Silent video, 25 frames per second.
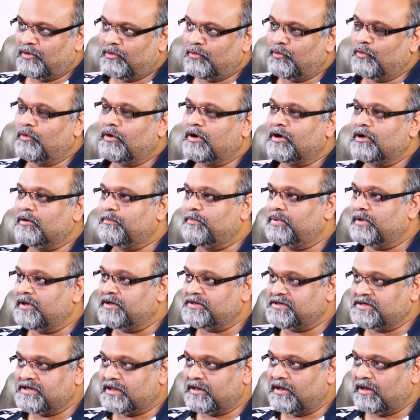who are
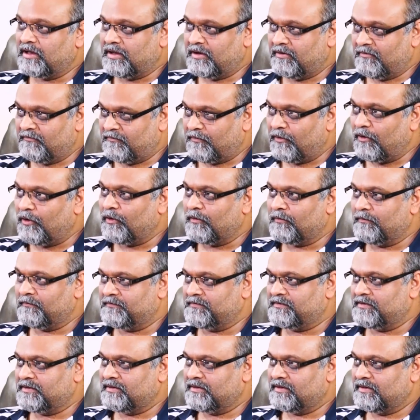politically
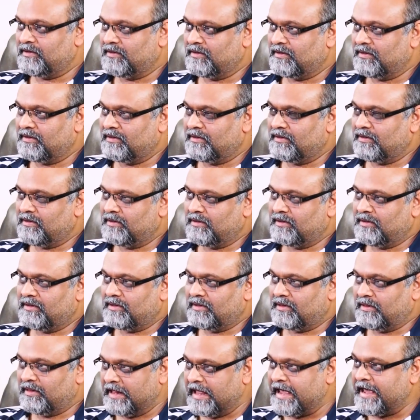involved
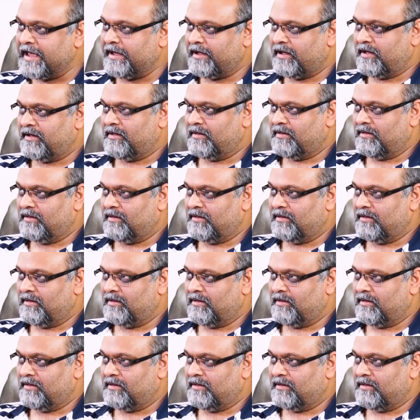there,